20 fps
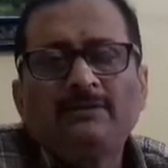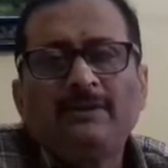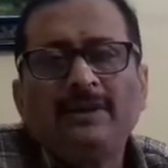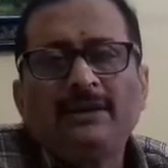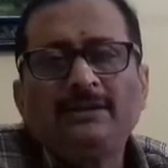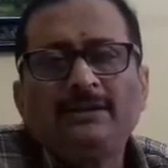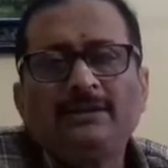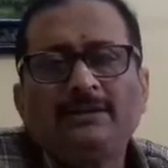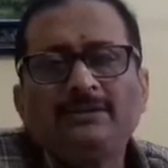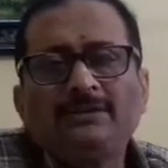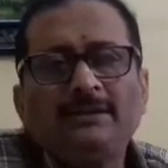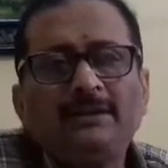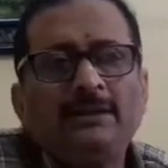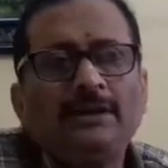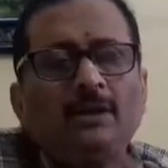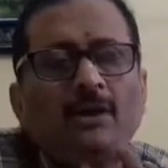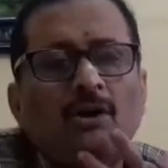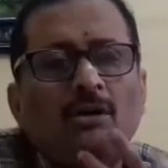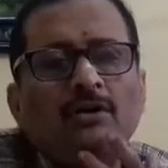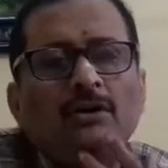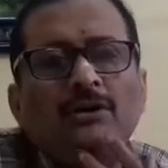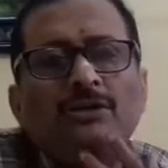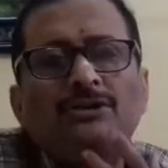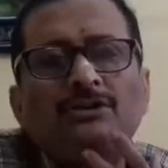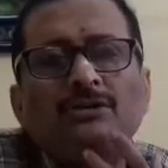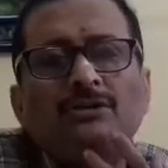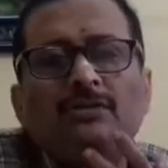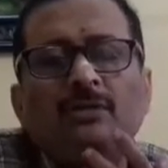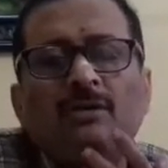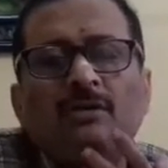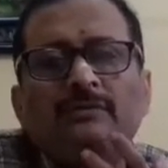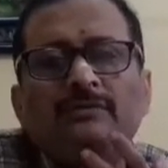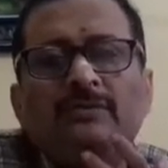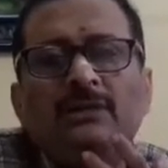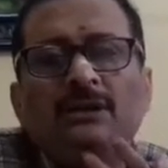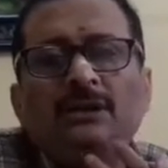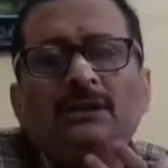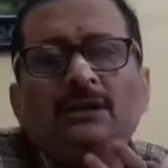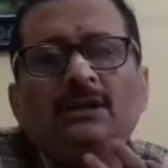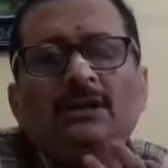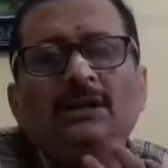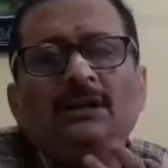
where there is an elongation of the